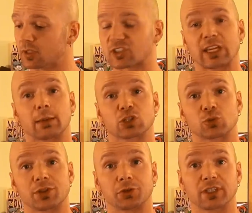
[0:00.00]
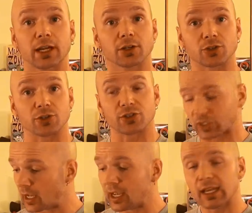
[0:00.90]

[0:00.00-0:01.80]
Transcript: establish with your characters